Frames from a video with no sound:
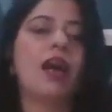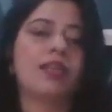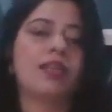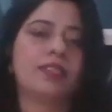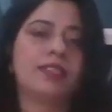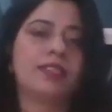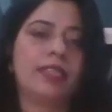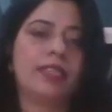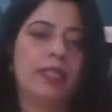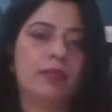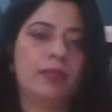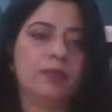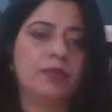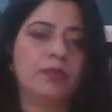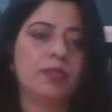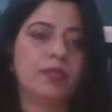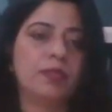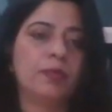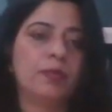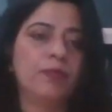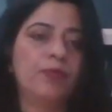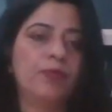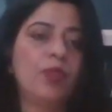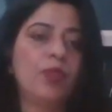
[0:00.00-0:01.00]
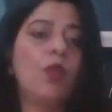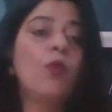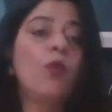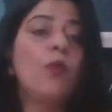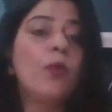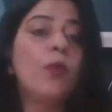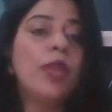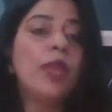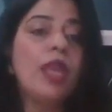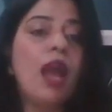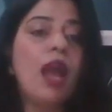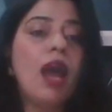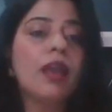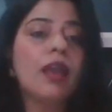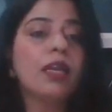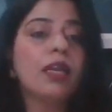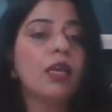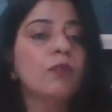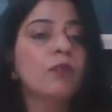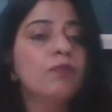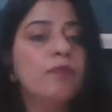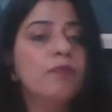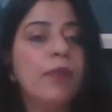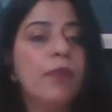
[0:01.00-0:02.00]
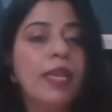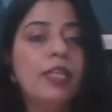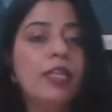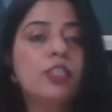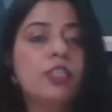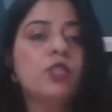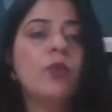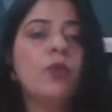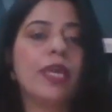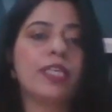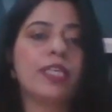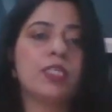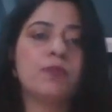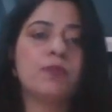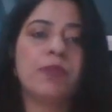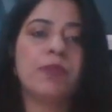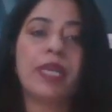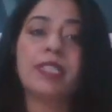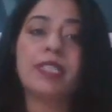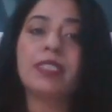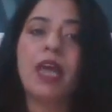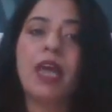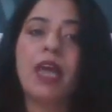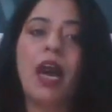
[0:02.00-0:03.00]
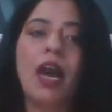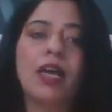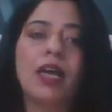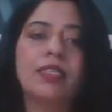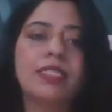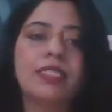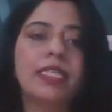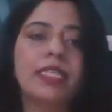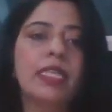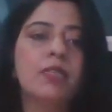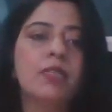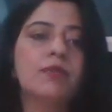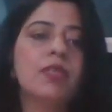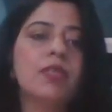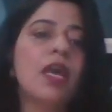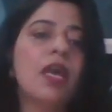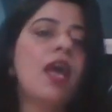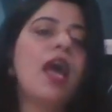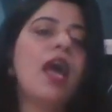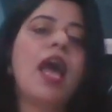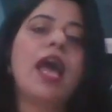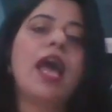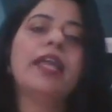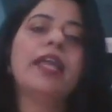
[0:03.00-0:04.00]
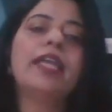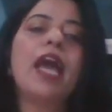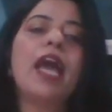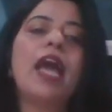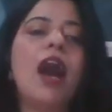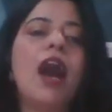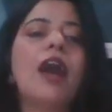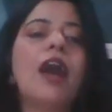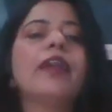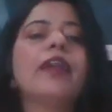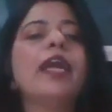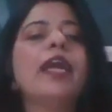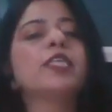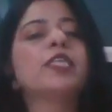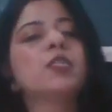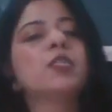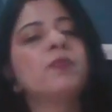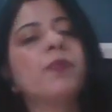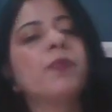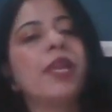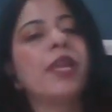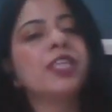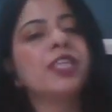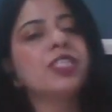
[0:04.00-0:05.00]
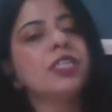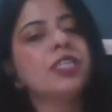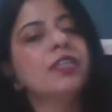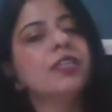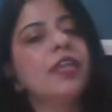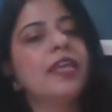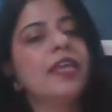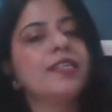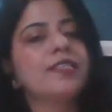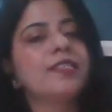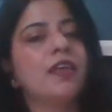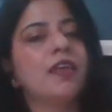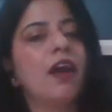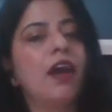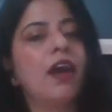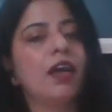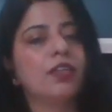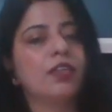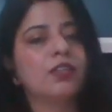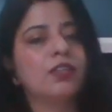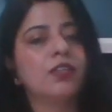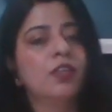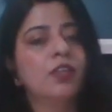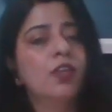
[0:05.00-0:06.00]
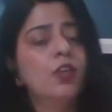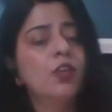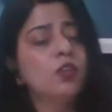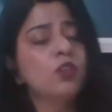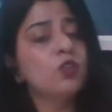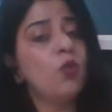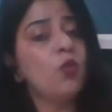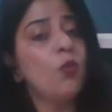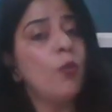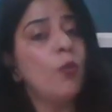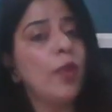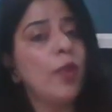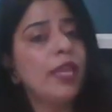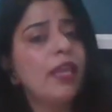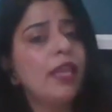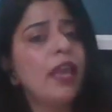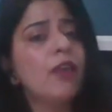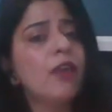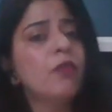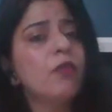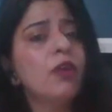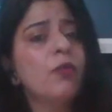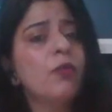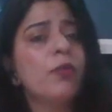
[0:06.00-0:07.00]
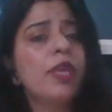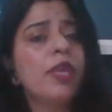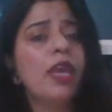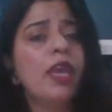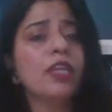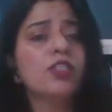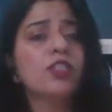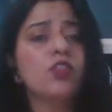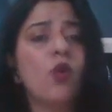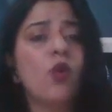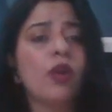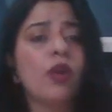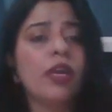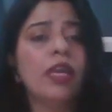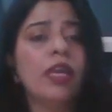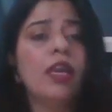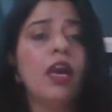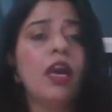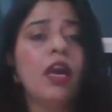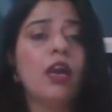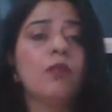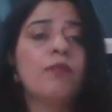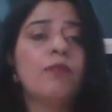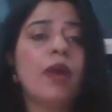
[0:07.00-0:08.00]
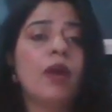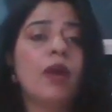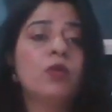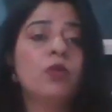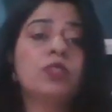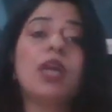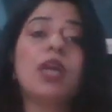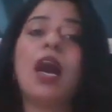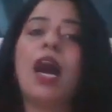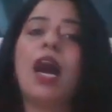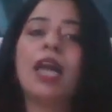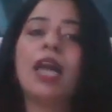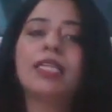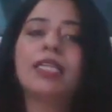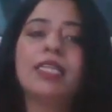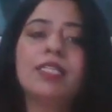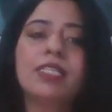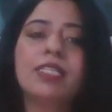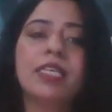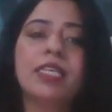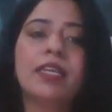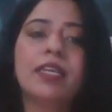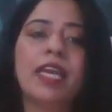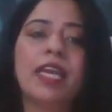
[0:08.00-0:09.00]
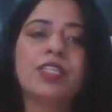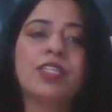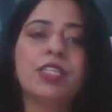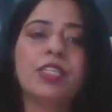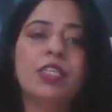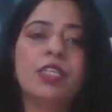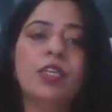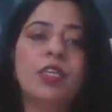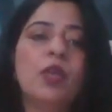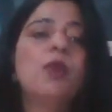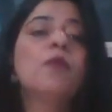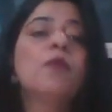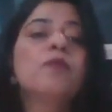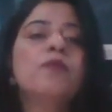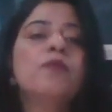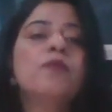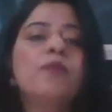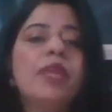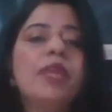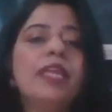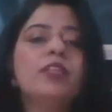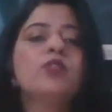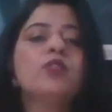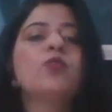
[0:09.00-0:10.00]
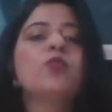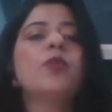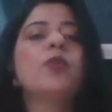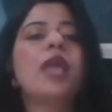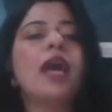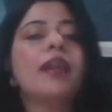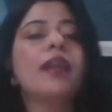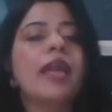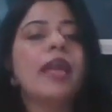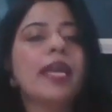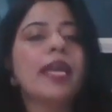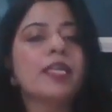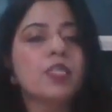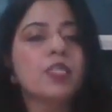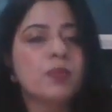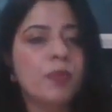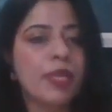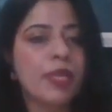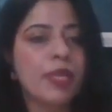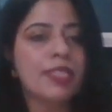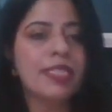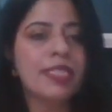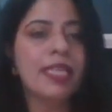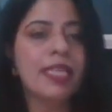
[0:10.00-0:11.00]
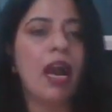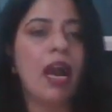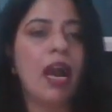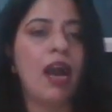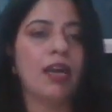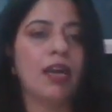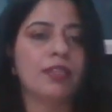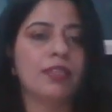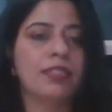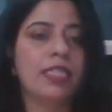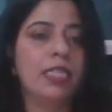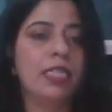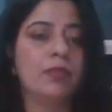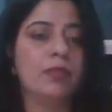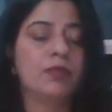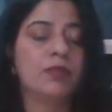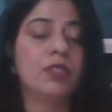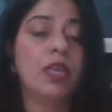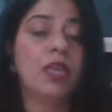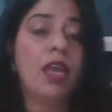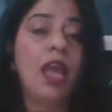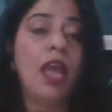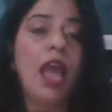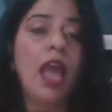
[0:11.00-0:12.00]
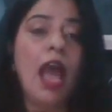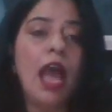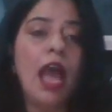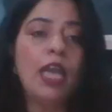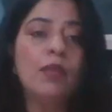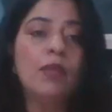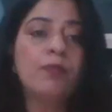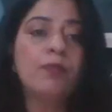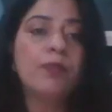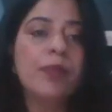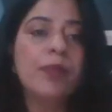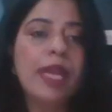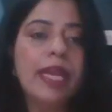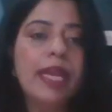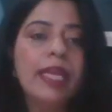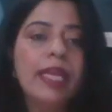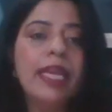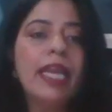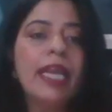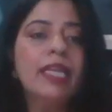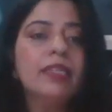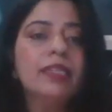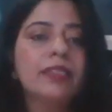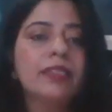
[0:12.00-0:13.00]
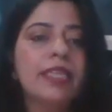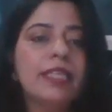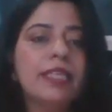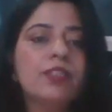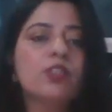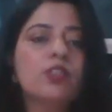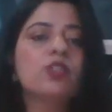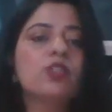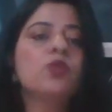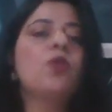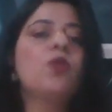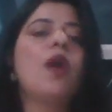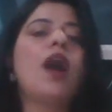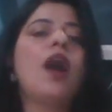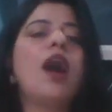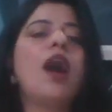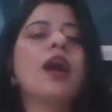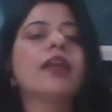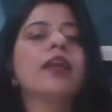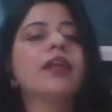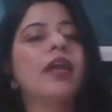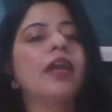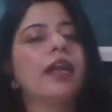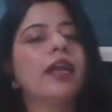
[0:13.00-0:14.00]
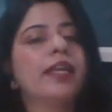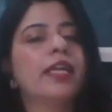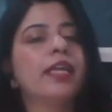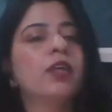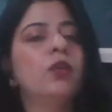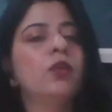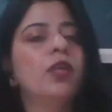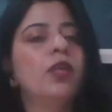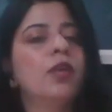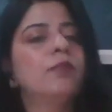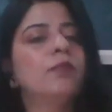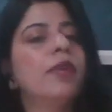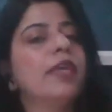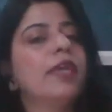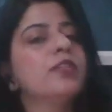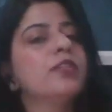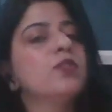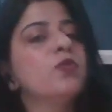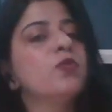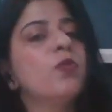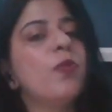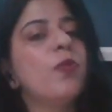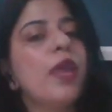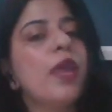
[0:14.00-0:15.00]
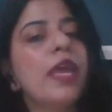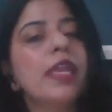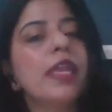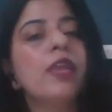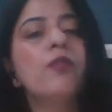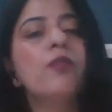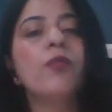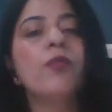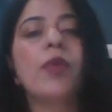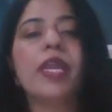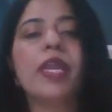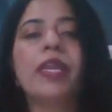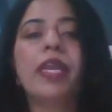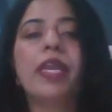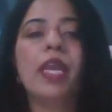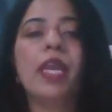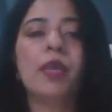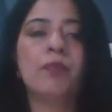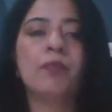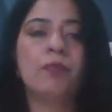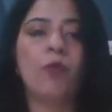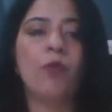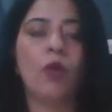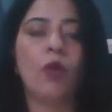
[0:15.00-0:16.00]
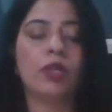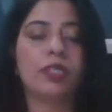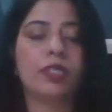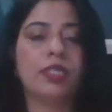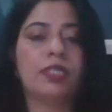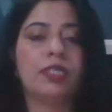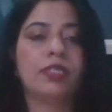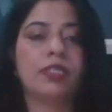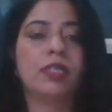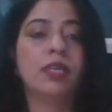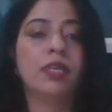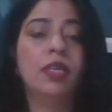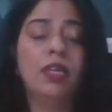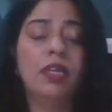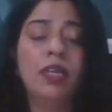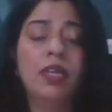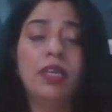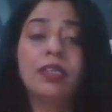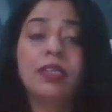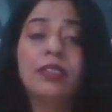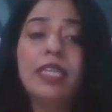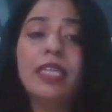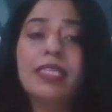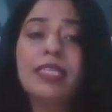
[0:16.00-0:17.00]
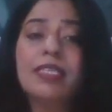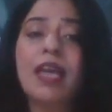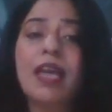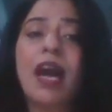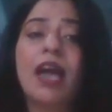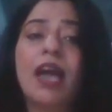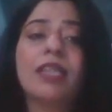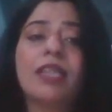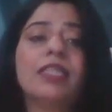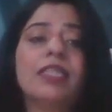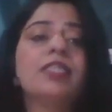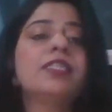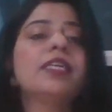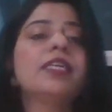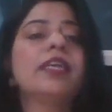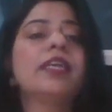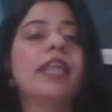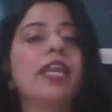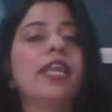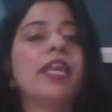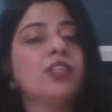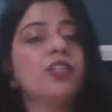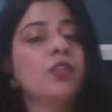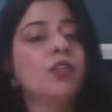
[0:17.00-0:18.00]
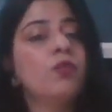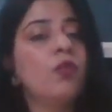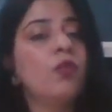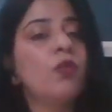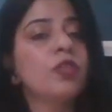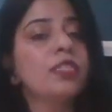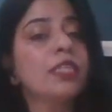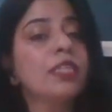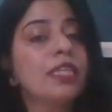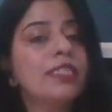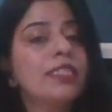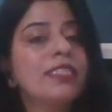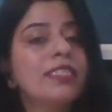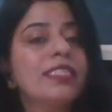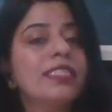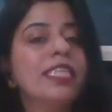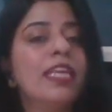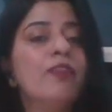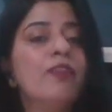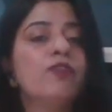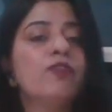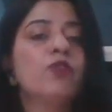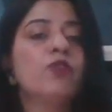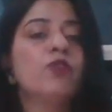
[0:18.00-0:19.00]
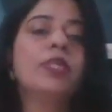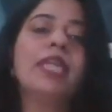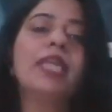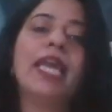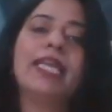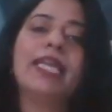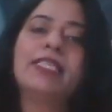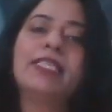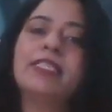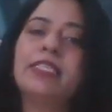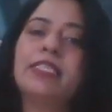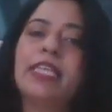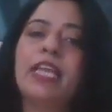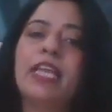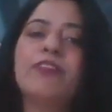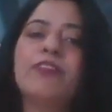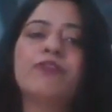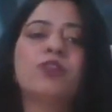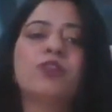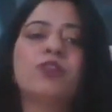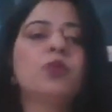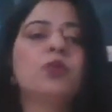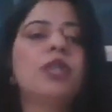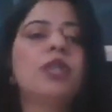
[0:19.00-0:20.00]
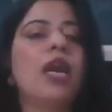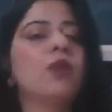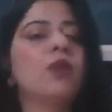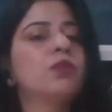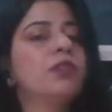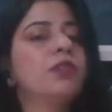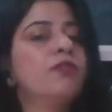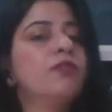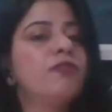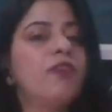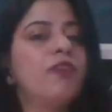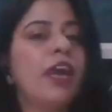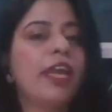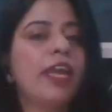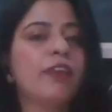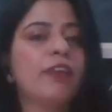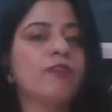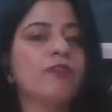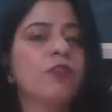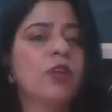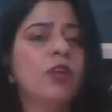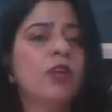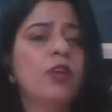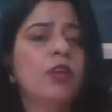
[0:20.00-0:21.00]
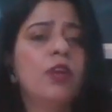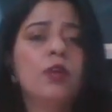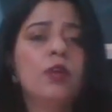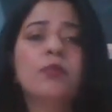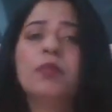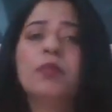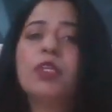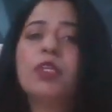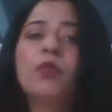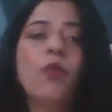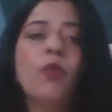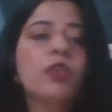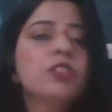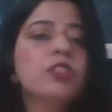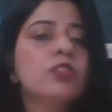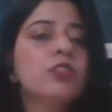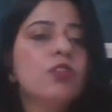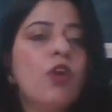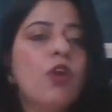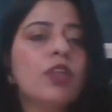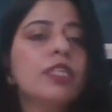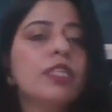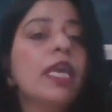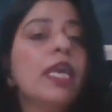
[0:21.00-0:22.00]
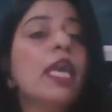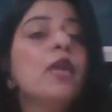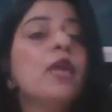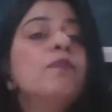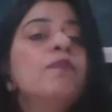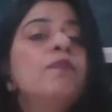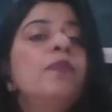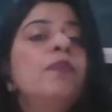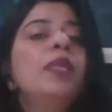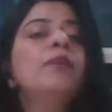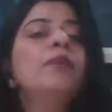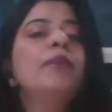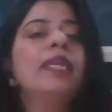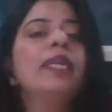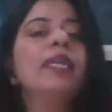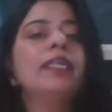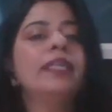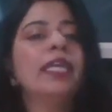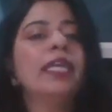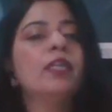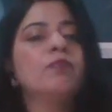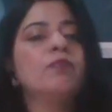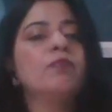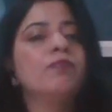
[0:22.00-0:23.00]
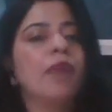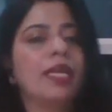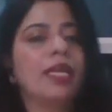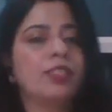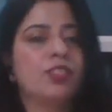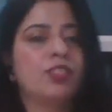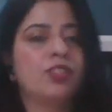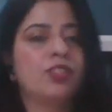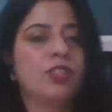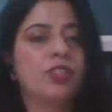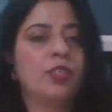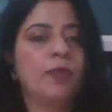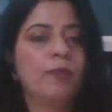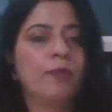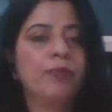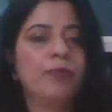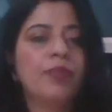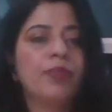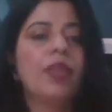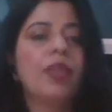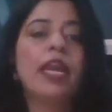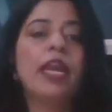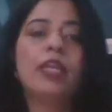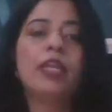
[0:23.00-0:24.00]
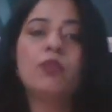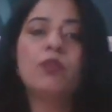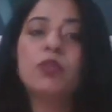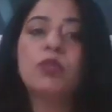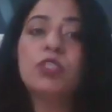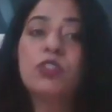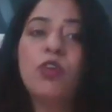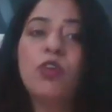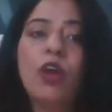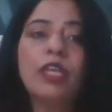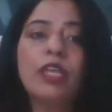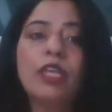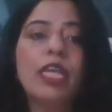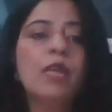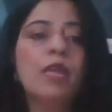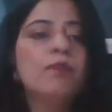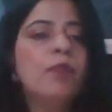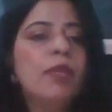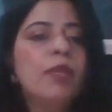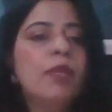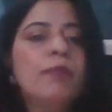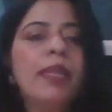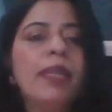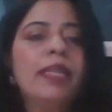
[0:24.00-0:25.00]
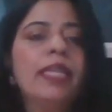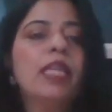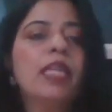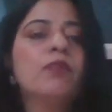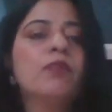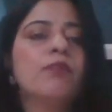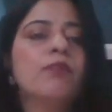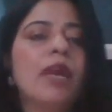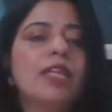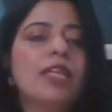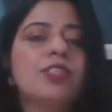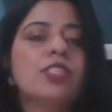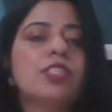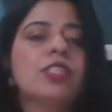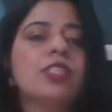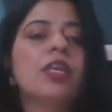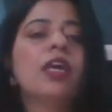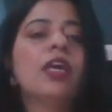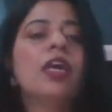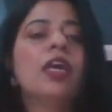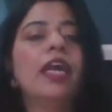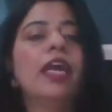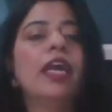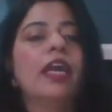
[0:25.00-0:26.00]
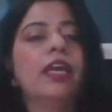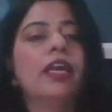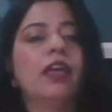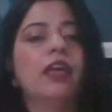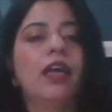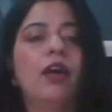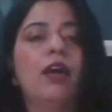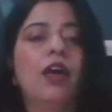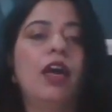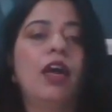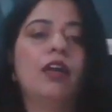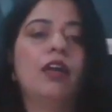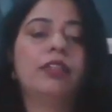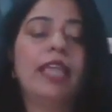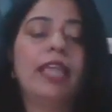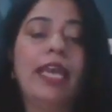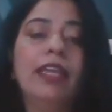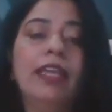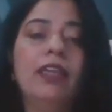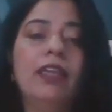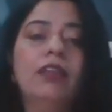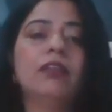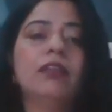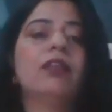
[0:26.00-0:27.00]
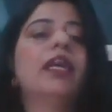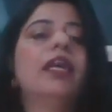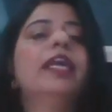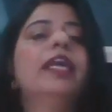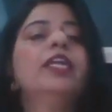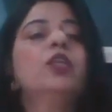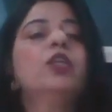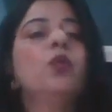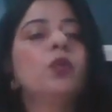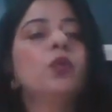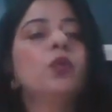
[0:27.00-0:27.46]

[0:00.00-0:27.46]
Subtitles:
ourselves. We are compelled to express ourselves and our expression is art. So whenever we are talking about art integration means we are expressing ourselves and bringing this to our curriculum is very, very important. This art integration was conceived with NCF 2005, but was not implemented much. It was not implemented much. Then in